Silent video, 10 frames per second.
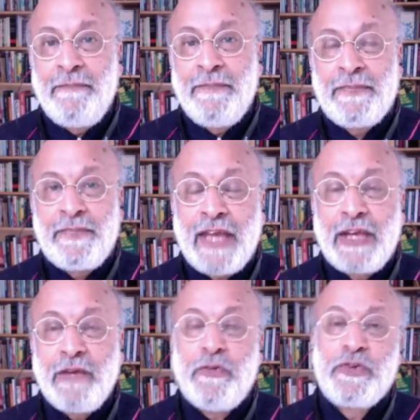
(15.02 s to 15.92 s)
Thank
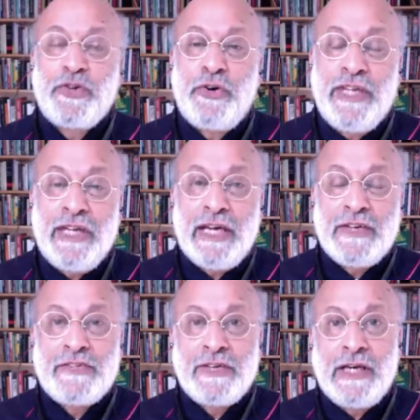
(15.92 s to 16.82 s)
you for joining
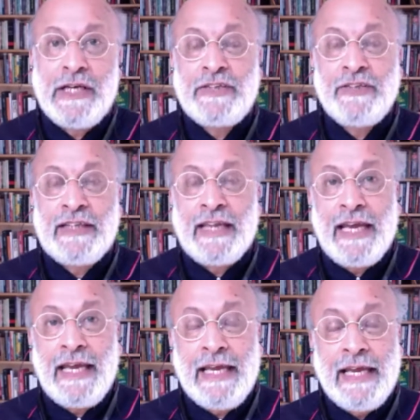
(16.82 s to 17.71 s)
us today.